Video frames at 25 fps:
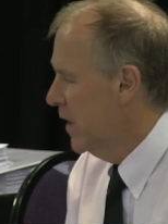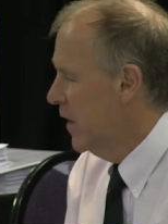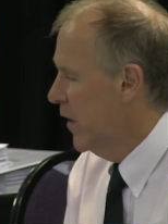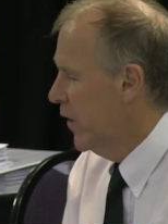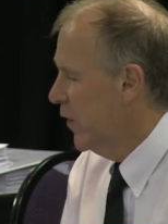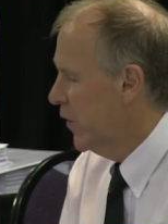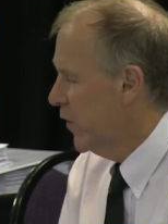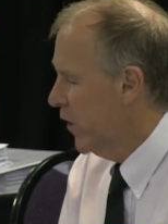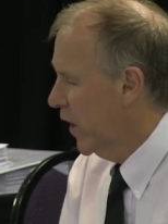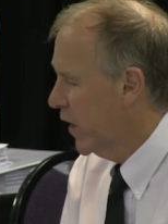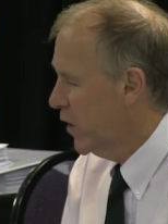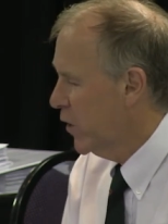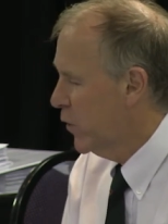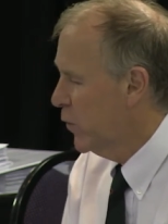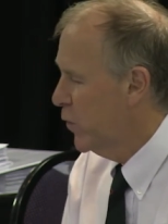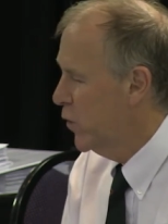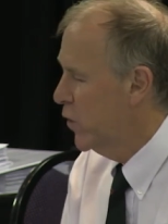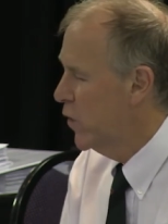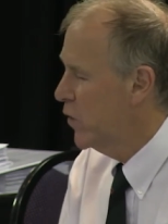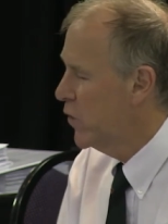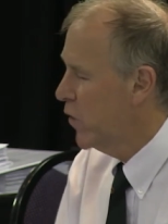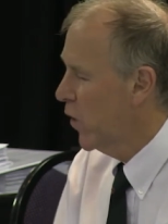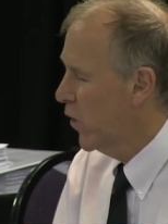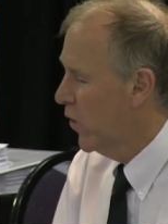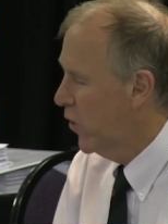Such
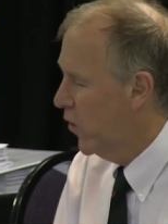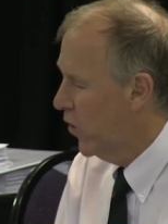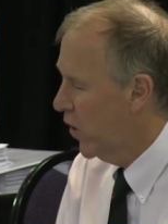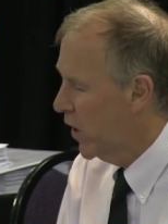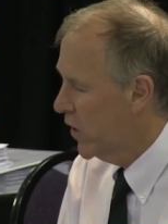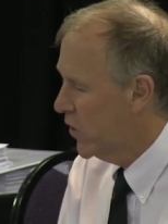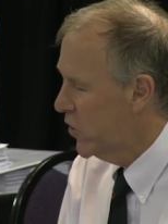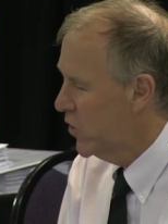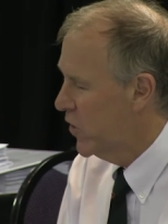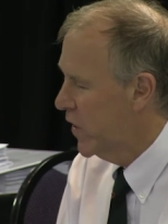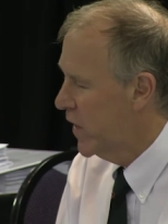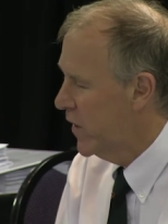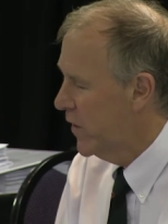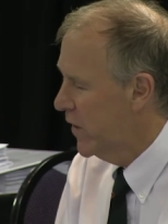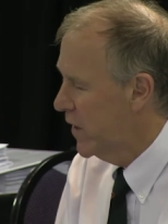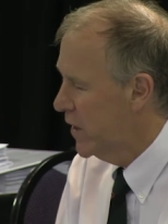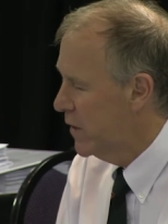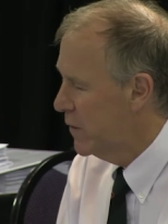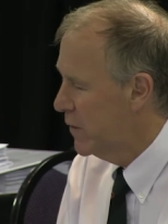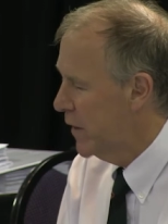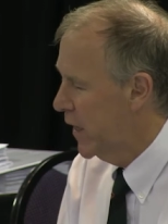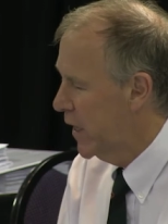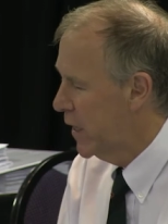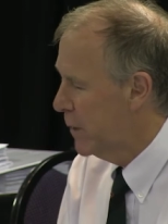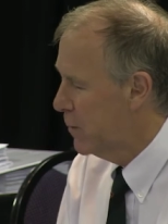foods are not generally
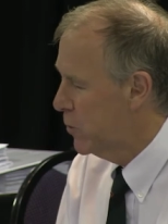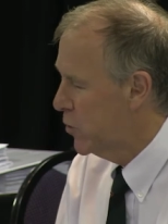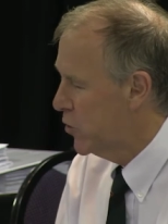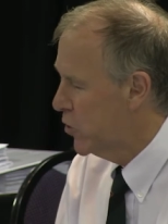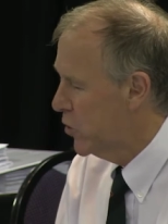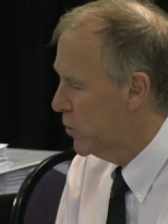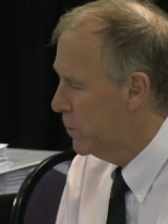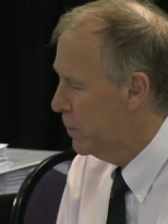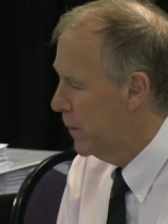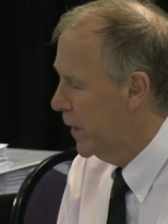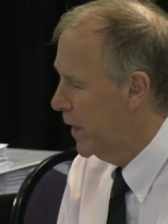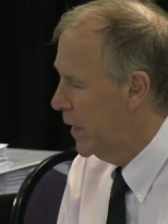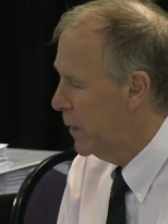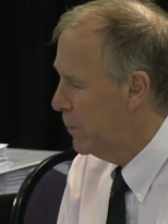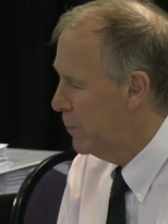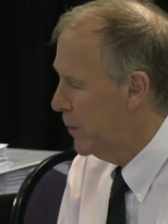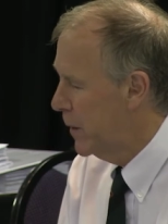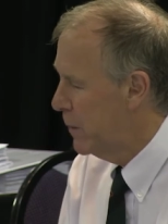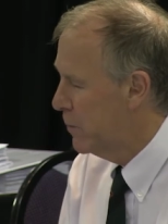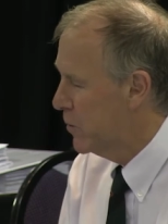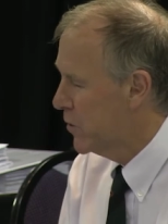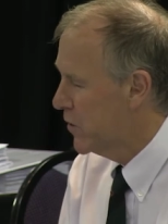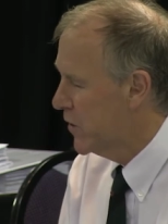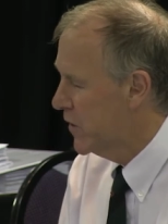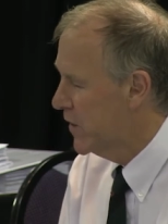available to many
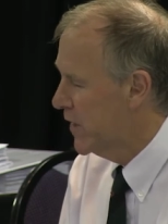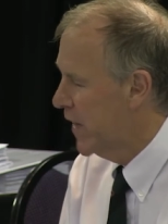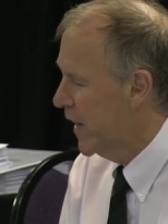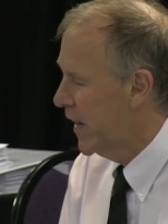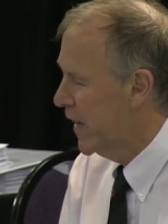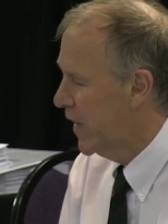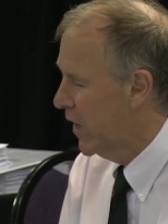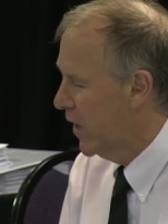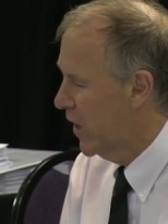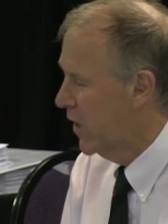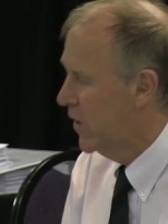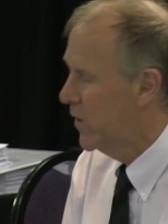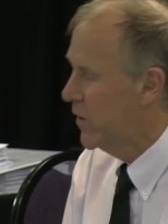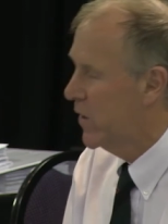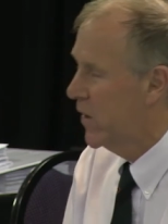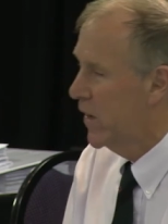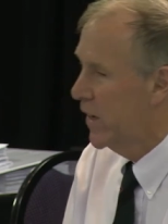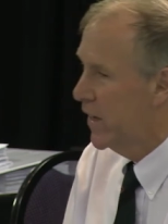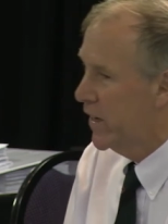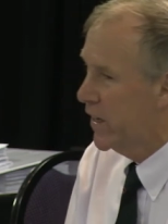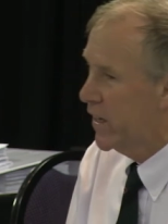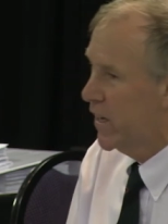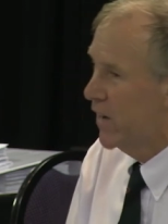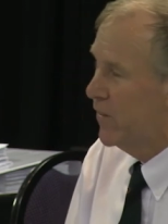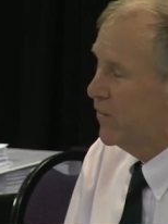people today in low
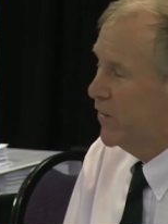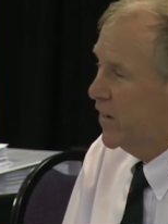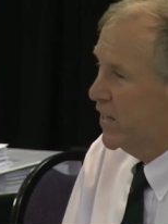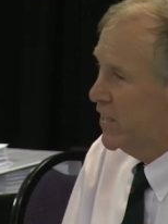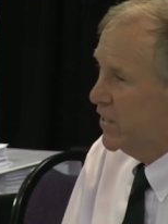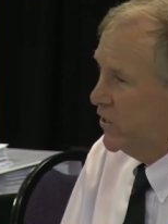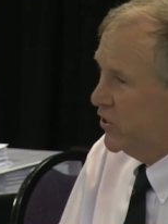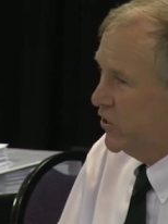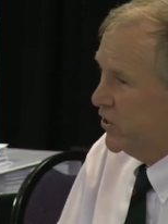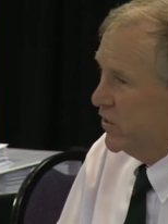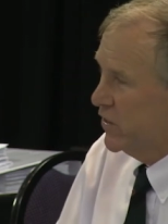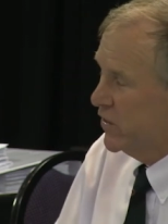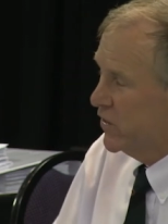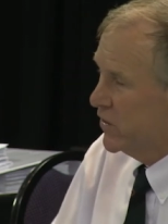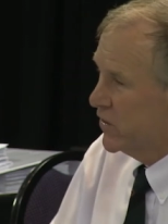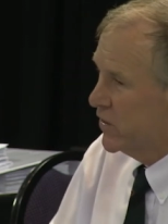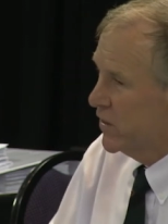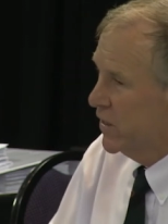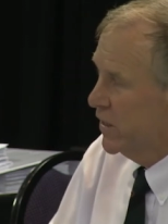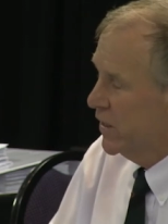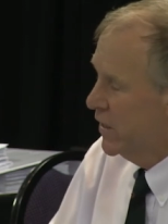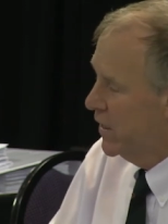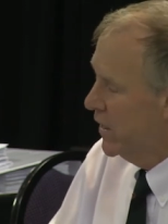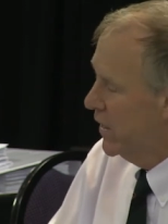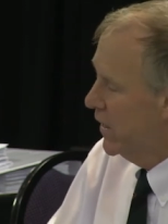income nations.
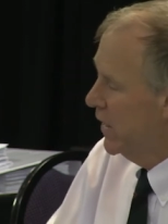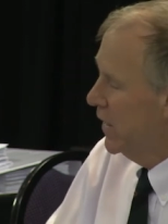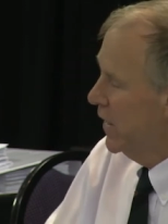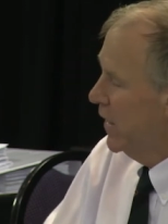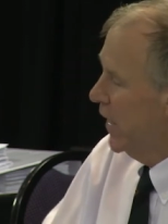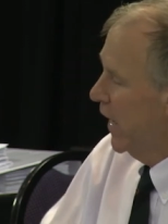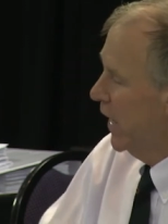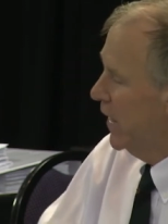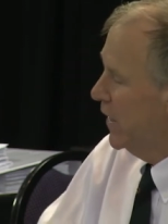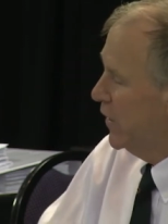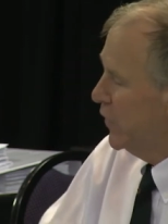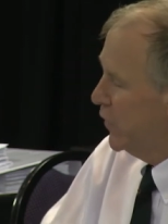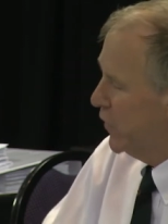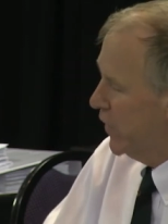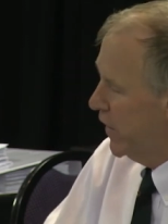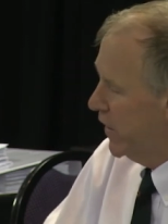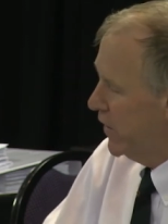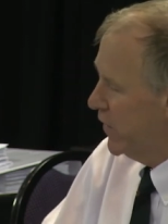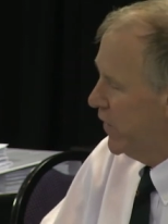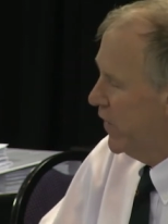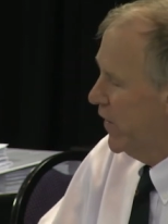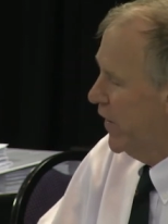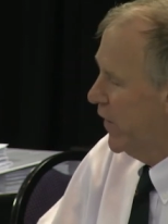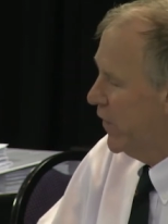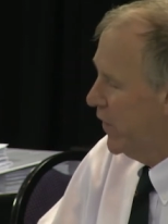And he
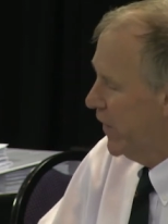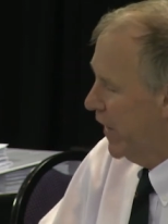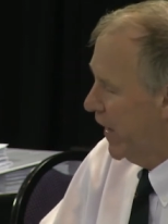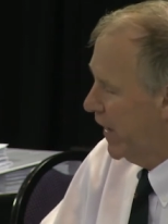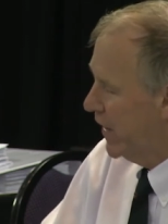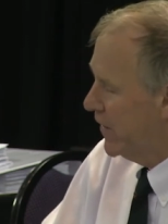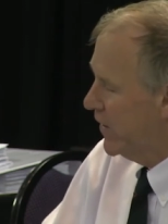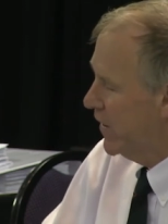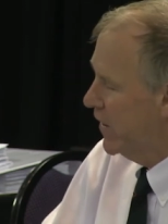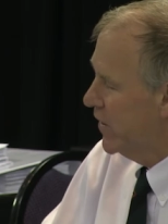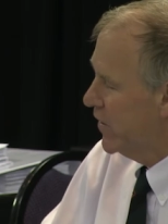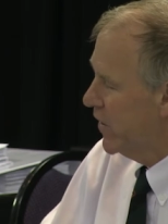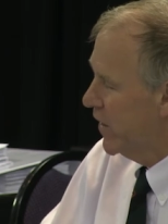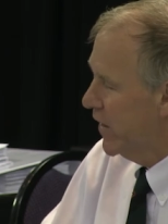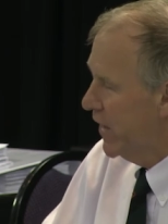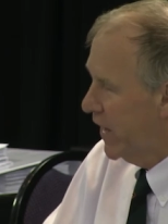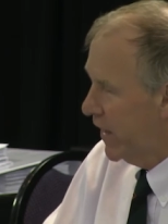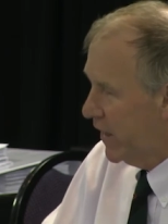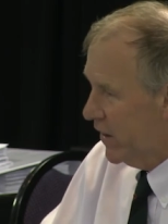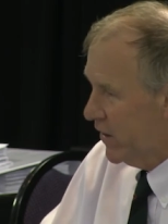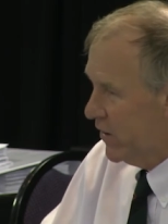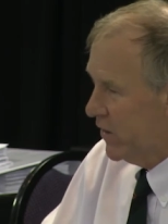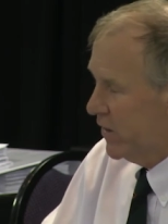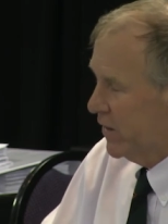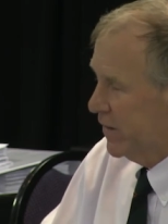says that that is a
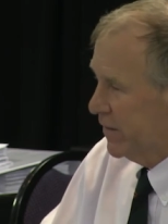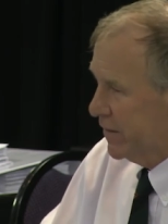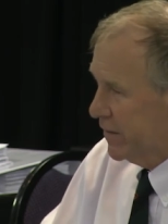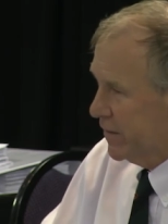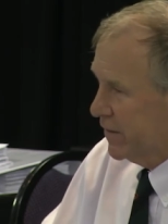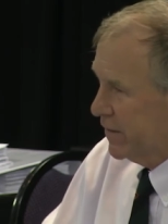negative,